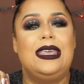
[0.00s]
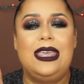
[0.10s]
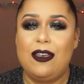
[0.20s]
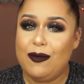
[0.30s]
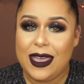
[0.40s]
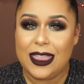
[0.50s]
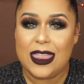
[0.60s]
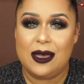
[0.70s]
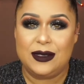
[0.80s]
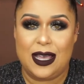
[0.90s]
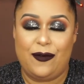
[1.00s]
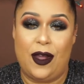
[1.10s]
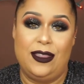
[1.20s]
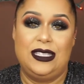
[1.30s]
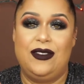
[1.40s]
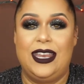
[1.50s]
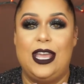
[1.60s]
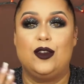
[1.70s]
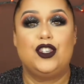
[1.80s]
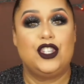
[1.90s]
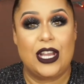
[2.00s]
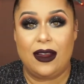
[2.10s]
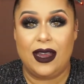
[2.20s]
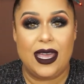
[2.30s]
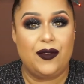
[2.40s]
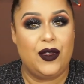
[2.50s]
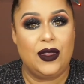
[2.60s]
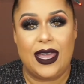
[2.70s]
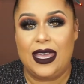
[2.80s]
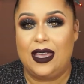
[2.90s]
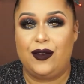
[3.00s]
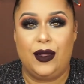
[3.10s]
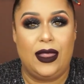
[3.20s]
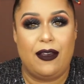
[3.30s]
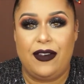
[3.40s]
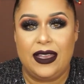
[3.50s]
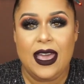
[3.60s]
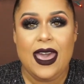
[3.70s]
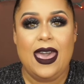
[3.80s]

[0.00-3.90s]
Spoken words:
Give me a thumbs up on this video. Share it if you like it, if you love it.